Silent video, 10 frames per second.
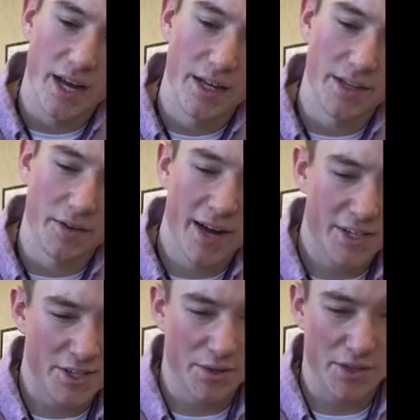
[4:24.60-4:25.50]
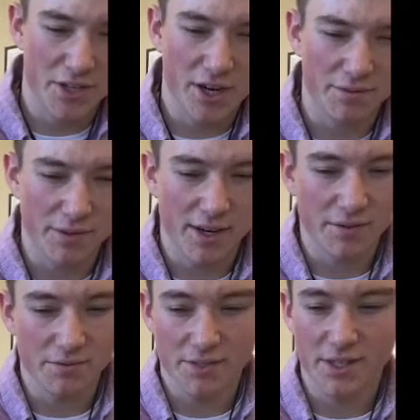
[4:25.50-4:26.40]
And then the last two are tougher.
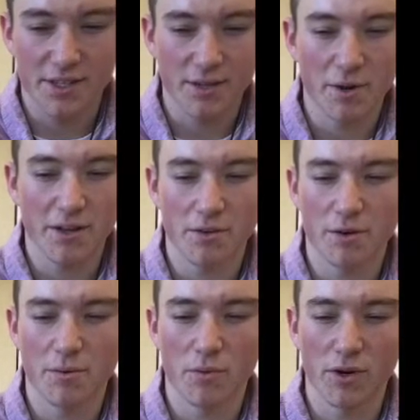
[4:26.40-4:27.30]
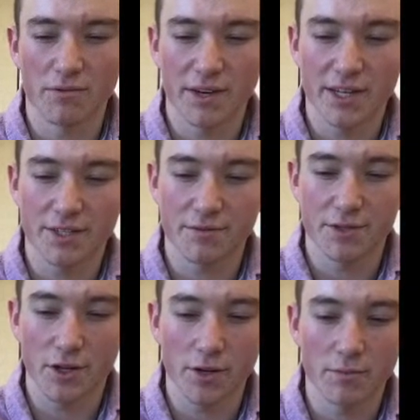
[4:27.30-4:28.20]
They're a little bit more advanced
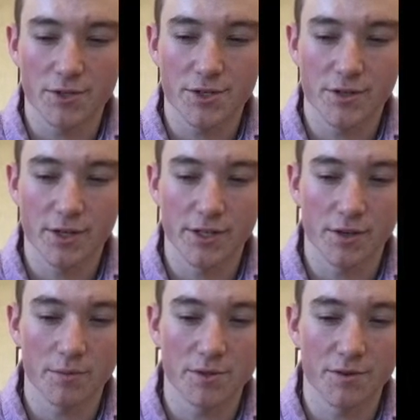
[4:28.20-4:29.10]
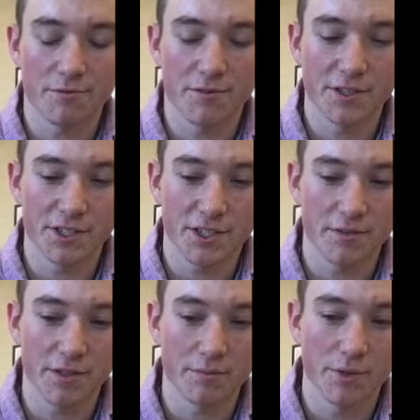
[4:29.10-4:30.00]
terms in terms of the physics
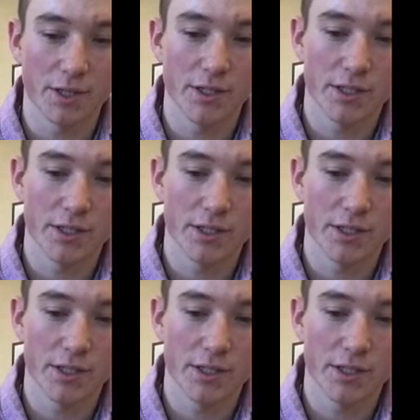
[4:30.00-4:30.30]
of it, but...